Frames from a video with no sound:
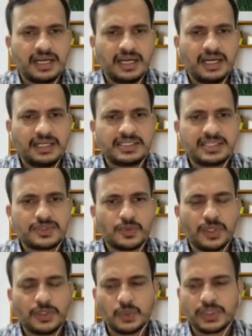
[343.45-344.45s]
I just
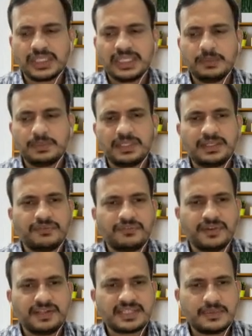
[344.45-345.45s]
want to keep the
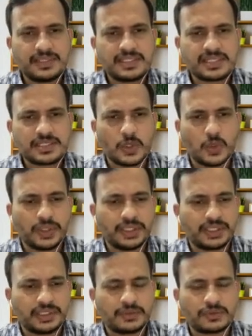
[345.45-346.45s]
difference. I will just lower
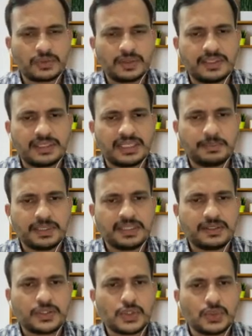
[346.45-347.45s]
it. So I will keep
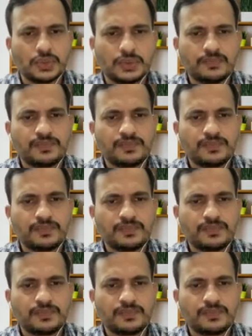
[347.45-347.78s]
it 2.